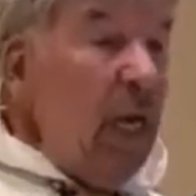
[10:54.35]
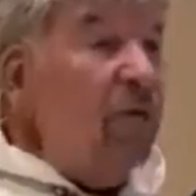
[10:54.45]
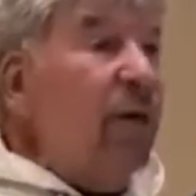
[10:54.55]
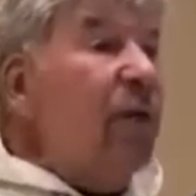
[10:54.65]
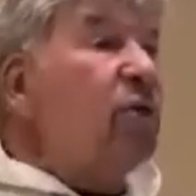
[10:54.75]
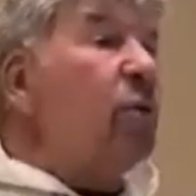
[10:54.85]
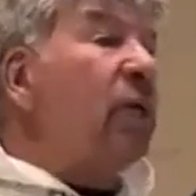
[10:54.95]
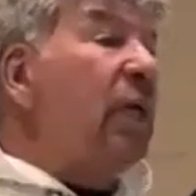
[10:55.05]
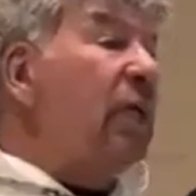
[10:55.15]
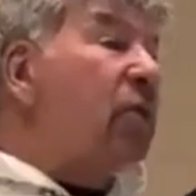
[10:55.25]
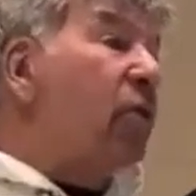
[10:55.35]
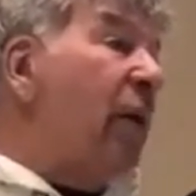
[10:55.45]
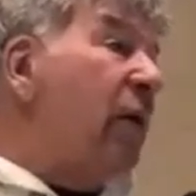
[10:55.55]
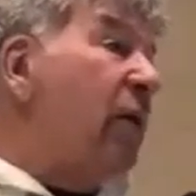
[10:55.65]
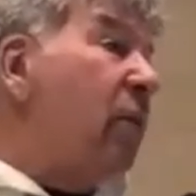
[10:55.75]
Eventually, he's
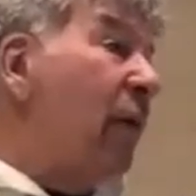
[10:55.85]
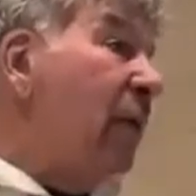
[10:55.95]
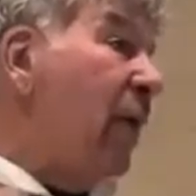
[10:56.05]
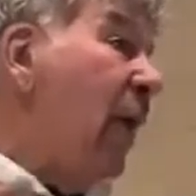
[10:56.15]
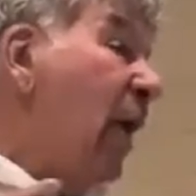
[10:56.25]
credited with